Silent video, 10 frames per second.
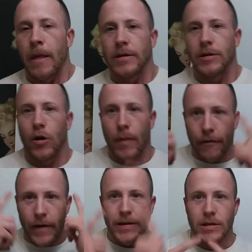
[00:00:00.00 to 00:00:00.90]
So my
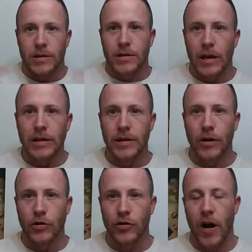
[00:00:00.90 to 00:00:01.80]
face is
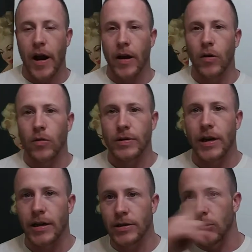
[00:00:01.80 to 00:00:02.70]
considered triangle. It's
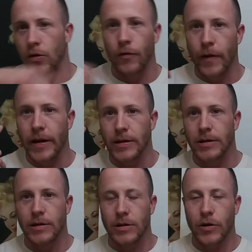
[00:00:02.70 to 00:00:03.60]
not a circle
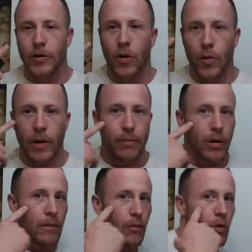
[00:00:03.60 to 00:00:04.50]
face. So you don't want to
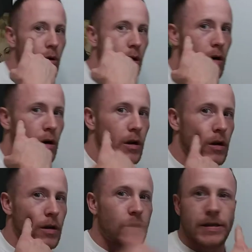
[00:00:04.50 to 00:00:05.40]
put more
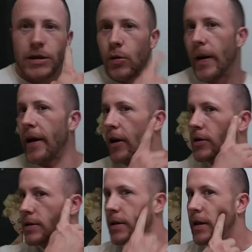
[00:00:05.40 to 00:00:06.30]

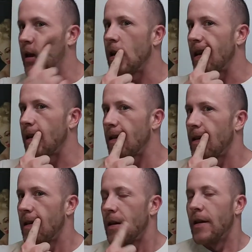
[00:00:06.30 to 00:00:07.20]
squares in it.
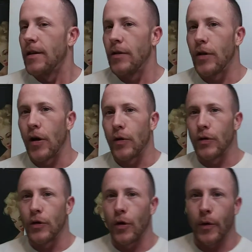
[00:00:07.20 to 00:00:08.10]
You know,
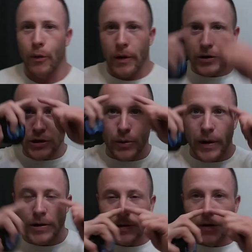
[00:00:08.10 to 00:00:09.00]
you don't want to wear
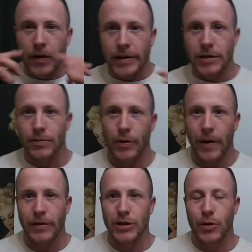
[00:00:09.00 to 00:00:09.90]
square sunglasses when you
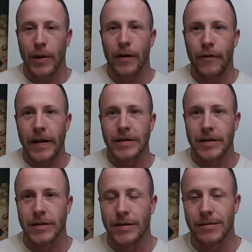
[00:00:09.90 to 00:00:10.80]
have a square face.
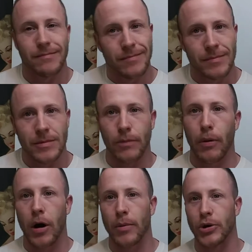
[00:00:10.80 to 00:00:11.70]
It's just, your
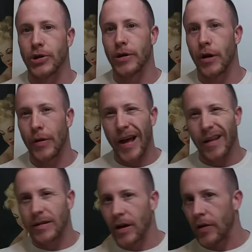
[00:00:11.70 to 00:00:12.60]
barber should know that
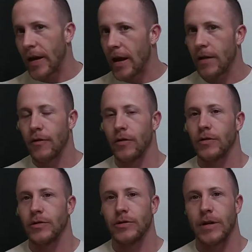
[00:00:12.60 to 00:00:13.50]
and tell you that if you're
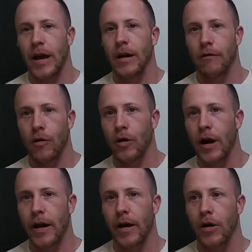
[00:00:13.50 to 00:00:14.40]
getting the wrong
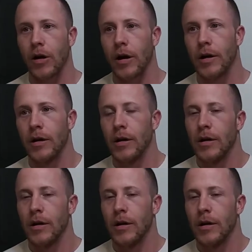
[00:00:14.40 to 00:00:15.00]
kind of haircut.